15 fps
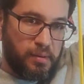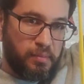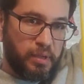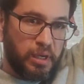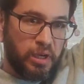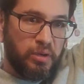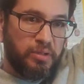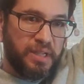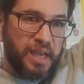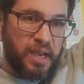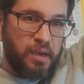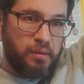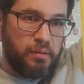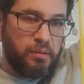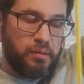I'm going to go
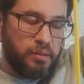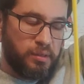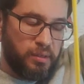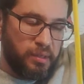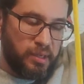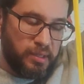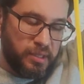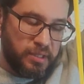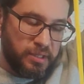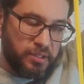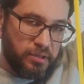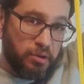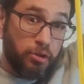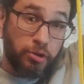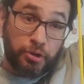down. This is
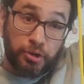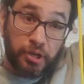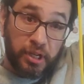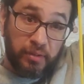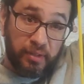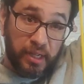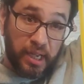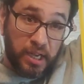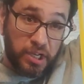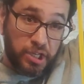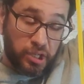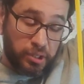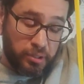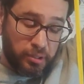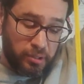ulnar
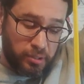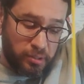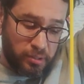deviation.